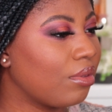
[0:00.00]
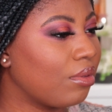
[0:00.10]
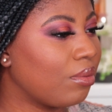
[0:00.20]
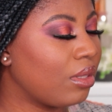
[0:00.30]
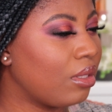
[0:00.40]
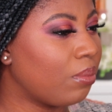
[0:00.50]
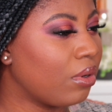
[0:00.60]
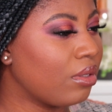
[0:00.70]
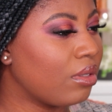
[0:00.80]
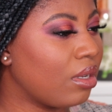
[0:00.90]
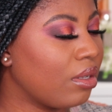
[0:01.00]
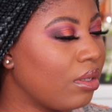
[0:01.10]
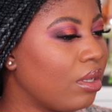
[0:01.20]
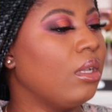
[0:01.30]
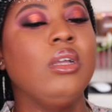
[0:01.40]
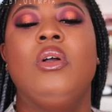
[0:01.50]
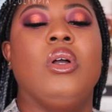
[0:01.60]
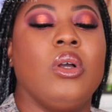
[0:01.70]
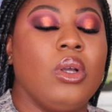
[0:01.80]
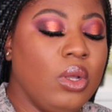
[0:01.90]
With the bronzer.
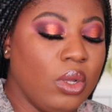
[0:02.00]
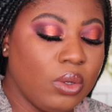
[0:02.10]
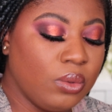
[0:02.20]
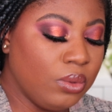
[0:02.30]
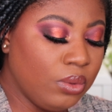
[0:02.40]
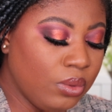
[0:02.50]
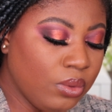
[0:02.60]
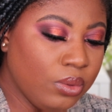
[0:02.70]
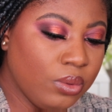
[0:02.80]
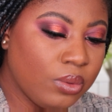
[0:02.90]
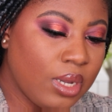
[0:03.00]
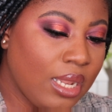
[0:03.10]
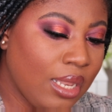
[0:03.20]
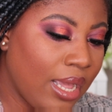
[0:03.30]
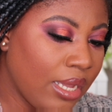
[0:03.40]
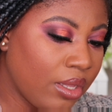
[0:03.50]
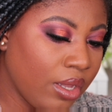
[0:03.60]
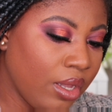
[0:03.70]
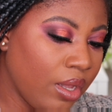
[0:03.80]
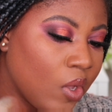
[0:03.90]
Ooh, I like
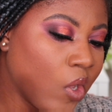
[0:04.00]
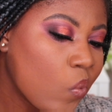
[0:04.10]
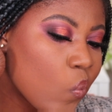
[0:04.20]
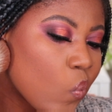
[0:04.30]
her.